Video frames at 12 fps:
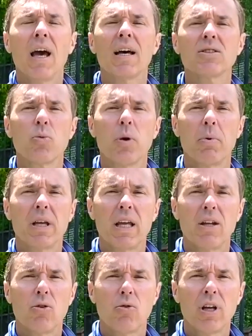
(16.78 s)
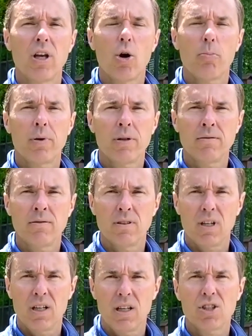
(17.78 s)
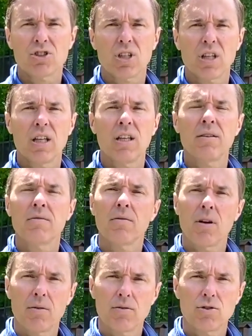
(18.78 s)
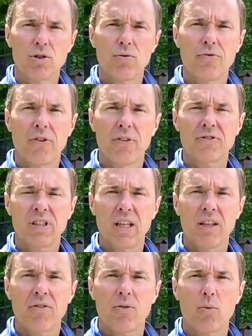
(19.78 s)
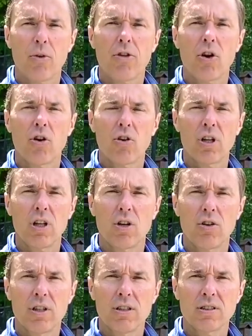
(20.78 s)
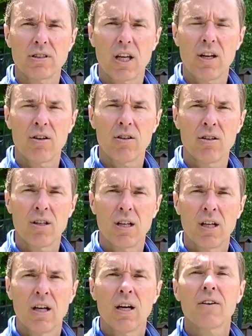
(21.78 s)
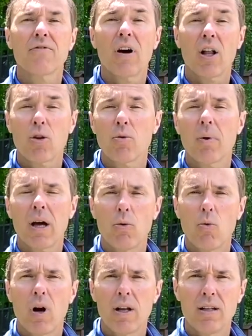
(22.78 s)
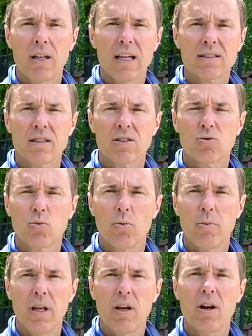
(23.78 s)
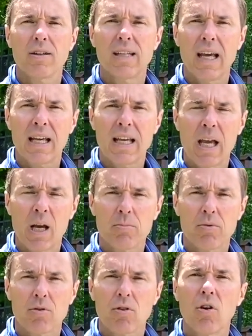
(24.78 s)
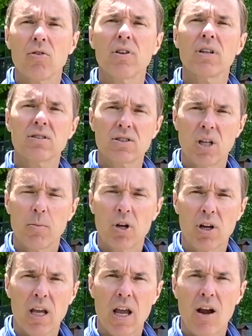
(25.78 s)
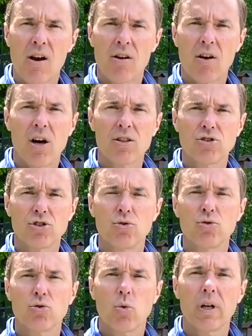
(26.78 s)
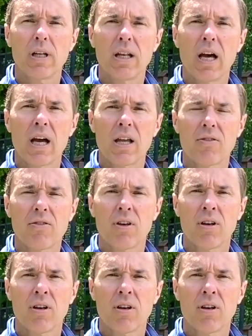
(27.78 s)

As we begin to reopen, initially June 15th with our Early Learning Center, followed by what in essence will be our day camp called Summer Care on June 29th,